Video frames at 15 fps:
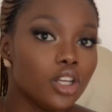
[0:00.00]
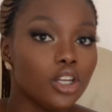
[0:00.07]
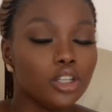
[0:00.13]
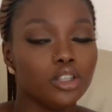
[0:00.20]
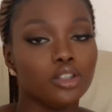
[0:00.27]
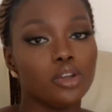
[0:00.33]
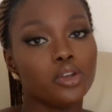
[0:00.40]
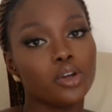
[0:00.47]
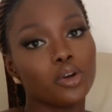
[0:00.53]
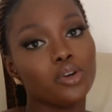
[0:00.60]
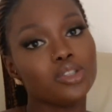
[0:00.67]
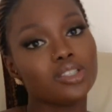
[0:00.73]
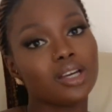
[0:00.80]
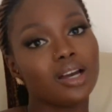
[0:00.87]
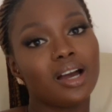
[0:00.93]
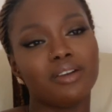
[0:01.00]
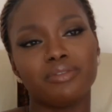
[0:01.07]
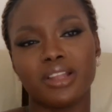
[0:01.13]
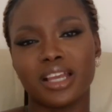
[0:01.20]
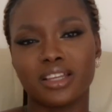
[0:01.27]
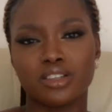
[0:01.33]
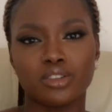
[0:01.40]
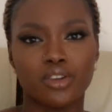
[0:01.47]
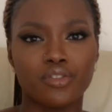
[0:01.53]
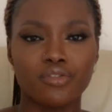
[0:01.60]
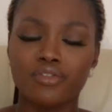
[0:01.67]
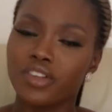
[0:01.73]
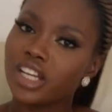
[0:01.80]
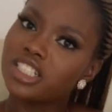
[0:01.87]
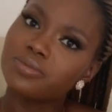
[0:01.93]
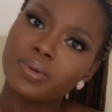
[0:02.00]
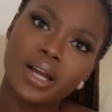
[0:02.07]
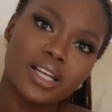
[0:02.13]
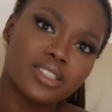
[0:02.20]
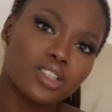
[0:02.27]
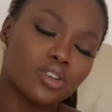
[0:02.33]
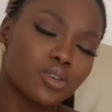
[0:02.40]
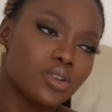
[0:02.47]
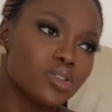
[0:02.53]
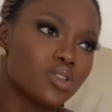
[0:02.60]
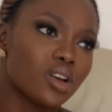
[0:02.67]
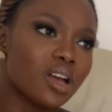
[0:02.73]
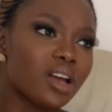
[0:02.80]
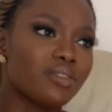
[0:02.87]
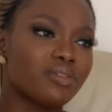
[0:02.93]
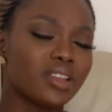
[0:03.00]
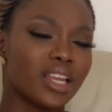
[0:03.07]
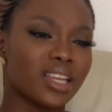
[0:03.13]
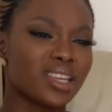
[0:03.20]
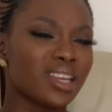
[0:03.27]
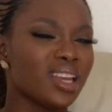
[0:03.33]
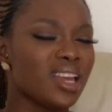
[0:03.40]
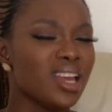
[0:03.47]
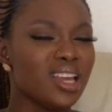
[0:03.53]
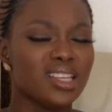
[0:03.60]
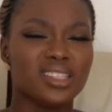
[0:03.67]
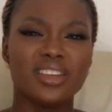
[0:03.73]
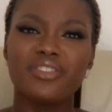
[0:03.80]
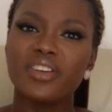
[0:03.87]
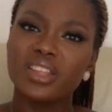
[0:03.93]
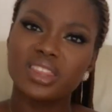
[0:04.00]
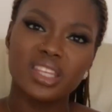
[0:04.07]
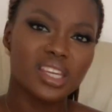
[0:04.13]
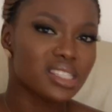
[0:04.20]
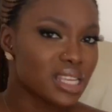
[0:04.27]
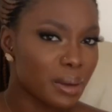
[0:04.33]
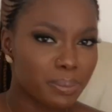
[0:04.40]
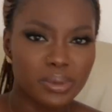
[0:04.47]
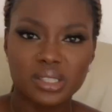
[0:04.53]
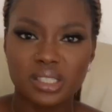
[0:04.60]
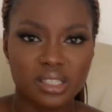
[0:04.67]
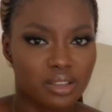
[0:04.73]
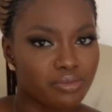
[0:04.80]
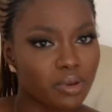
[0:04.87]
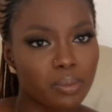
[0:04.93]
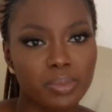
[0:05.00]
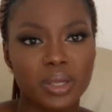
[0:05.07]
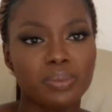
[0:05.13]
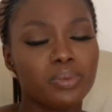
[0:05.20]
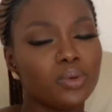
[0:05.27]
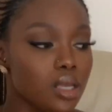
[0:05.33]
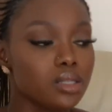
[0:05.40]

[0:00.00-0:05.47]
You know, you're going to have like, you know, flashbacks. You're going to have like different things happen to different people.